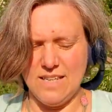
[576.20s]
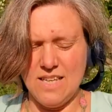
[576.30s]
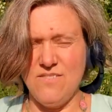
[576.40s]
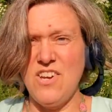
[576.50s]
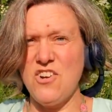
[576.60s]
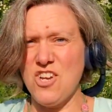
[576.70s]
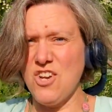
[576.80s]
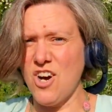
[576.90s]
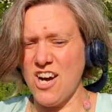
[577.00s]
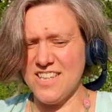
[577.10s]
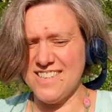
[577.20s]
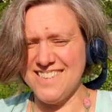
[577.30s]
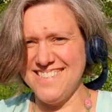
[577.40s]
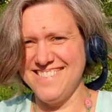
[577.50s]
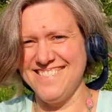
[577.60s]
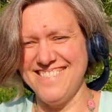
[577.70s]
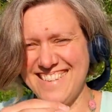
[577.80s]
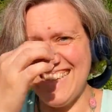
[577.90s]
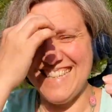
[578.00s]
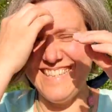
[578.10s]
And very hot.
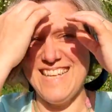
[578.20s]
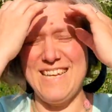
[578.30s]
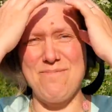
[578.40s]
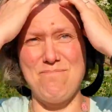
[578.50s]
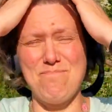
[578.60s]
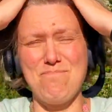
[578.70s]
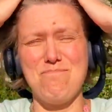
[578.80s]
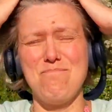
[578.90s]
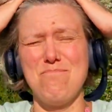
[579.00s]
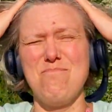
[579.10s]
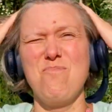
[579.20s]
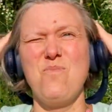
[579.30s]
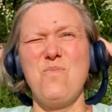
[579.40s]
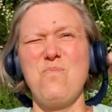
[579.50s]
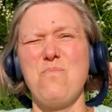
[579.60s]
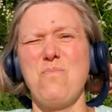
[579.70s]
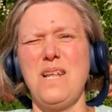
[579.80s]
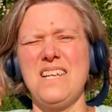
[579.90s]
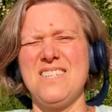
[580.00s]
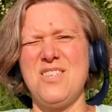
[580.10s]
It's like
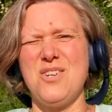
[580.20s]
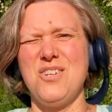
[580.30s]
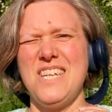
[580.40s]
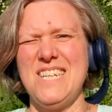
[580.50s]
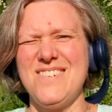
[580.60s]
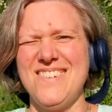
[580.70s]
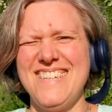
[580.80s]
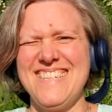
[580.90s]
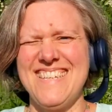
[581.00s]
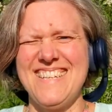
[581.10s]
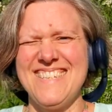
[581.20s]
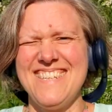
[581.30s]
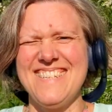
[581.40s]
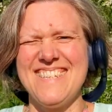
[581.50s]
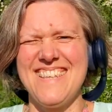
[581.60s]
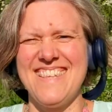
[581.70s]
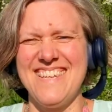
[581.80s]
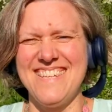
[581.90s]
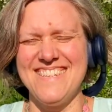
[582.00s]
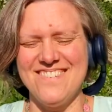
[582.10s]
plus 30 degrees Celsius, I
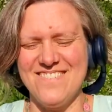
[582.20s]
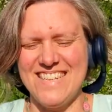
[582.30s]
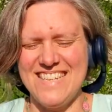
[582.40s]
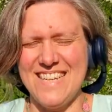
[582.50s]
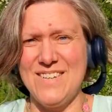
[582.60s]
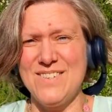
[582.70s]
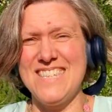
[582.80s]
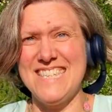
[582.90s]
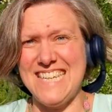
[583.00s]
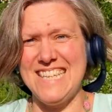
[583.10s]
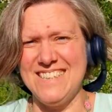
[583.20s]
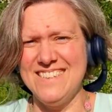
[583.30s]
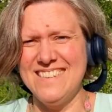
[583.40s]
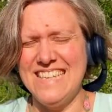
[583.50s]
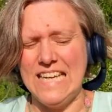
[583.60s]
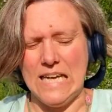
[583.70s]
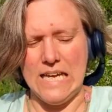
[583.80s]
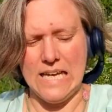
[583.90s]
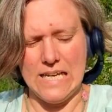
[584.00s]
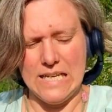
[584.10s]
think, right now, still.
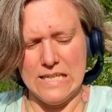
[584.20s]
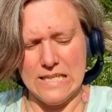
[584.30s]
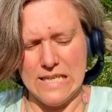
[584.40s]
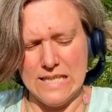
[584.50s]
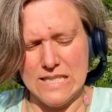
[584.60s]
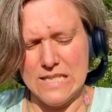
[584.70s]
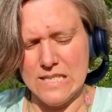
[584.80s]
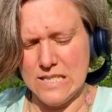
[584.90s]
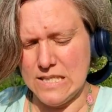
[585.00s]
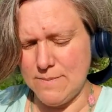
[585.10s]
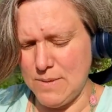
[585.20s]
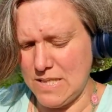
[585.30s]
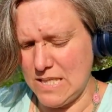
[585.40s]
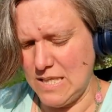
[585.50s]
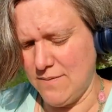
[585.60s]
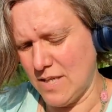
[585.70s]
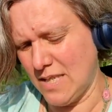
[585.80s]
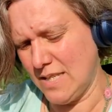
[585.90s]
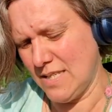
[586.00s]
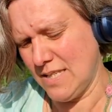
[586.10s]
And it's, let me see if I
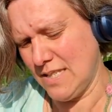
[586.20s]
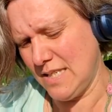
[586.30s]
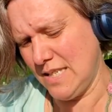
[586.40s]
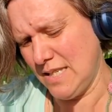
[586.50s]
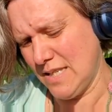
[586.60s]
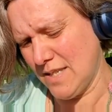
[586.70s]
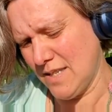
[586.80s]
can see